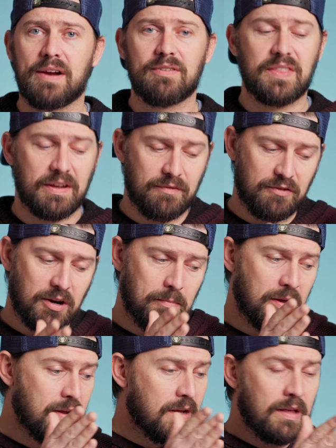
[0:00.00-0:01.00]
Everything
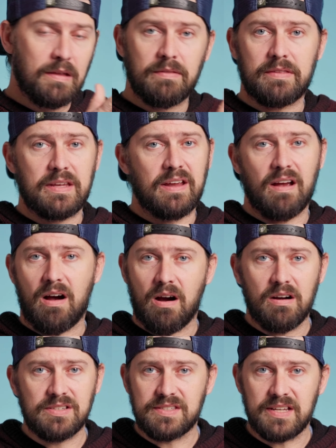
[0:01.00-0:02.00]
from the
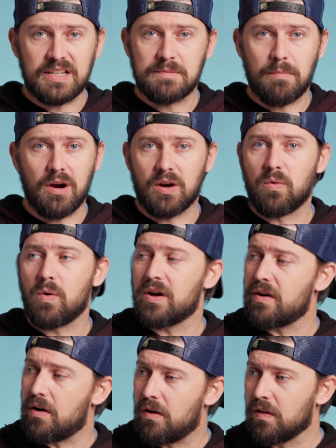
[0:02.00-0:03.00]
R6 Mark
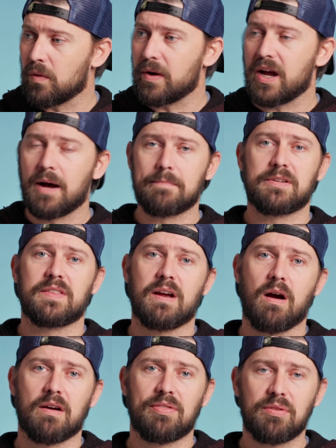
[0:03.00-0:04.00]
I all the way up to the
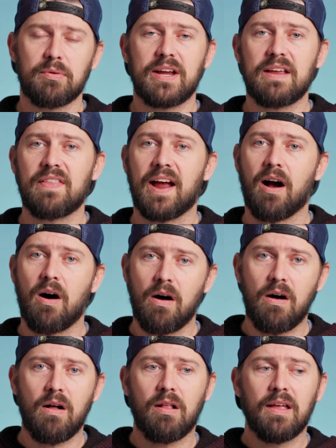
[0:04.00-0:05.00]
R3, they
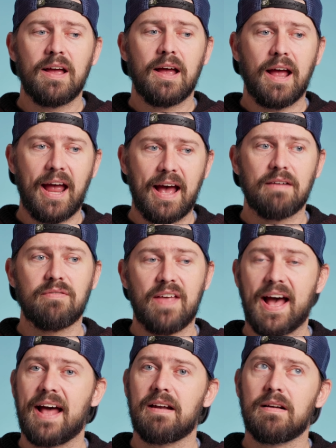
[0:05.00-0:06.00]
all have
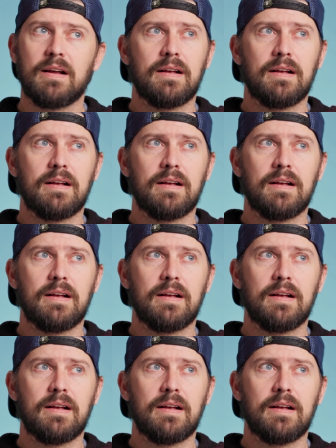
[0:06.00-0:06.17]
that